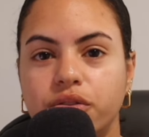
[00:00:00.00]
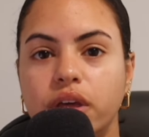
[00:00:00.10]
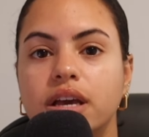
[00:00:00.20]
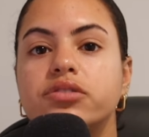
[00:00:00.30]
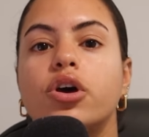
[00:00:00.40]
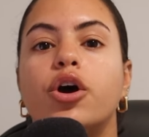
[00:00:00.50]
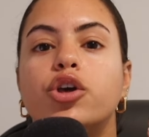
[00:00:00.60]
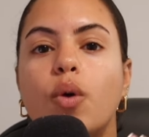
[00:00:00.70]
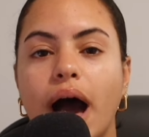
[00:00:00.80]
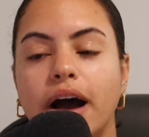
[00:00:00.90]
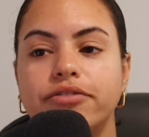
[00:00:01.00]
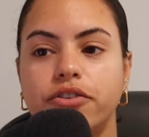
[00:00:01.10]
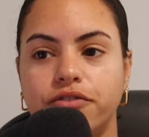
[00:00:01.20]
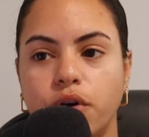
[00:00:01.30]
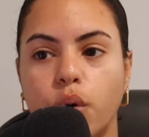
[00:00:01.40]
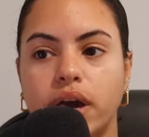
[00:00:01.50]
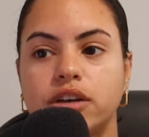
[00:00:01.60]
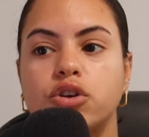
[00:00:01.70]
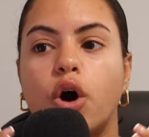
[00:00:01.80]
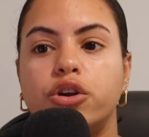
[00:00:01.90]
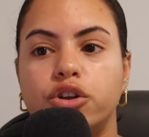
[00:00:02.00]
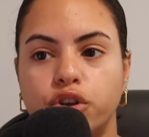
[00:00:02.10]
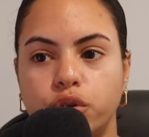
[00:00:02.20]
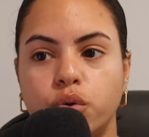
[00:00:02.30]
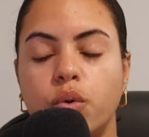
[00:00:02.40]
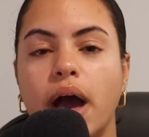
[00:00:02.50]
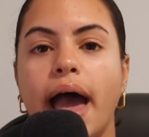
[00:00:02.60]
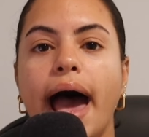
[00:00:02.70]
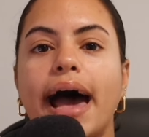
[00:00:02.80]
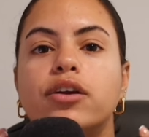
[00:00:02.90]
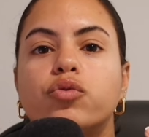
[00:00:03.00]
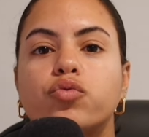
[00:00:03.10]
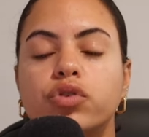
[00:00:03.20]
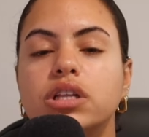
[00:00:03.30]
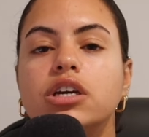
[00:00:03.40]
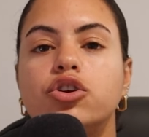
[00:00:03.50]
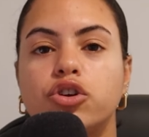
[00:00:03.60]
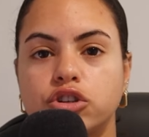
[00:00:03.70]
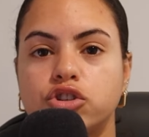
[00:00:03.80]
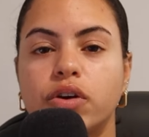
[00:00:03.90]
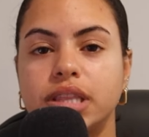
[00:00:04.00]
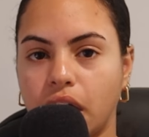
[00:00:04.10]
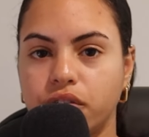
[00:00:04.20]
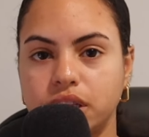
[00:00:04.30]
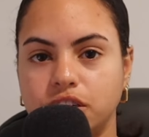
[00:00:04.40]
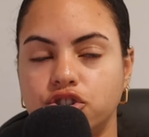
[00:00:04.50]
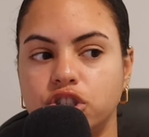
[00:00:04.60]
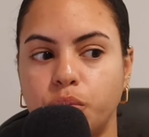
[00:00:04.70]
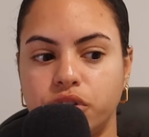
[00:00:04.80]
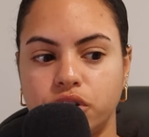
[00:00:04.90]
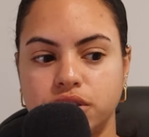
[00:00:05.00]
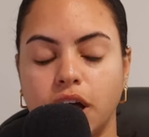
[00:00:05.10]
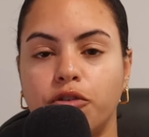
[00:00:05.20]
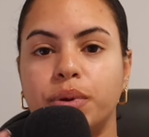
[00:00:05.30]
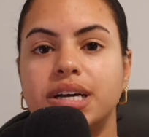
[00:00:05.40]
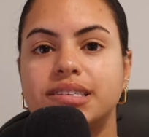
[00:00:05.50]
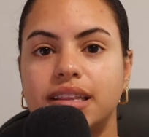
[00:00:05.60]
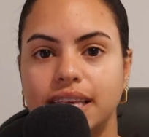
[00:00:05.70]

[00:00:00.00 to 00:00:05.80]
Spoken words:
things, you have to focus on you and really nurturing that relationship with yourself. Because at